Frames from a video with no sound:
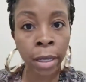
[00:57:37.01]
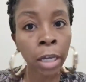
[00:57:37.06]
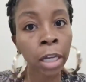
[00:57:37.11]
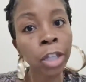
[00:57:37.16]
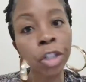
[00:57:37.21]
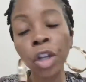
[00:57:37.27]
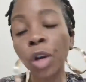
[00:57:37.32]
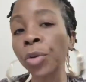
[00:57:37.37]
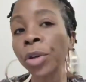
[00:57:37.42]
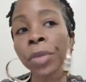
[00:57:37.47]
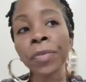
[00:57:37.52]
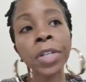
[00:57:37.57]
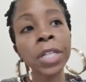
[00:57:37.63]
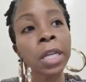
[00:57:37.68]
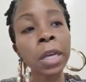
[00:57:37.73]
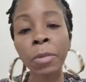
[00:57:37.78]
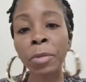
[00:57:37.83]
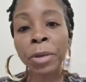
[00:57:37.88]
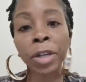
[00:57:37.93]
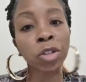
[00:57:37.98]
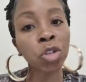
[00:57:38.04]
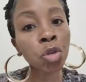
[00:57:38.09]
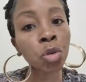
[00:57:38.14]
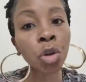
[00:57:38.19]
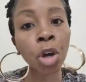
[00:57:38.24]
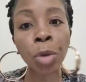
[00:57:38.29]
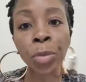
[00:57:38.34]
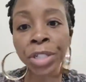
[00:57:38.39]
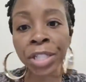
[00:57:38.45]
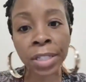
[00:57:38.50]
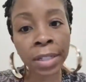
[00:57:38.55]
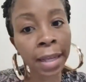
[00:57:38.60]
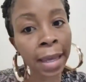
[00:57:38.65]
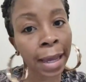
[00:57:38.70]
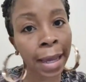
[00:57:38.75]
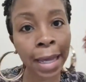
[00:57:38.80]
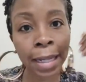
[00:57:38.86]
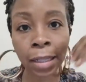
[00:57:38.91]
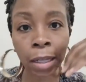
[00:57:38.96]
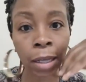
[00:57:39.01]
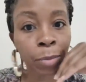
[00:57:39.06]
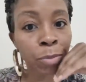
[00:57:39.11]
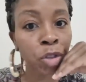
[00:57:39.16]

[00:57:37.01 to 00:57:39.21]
It don't give a damn about you going to that goddamn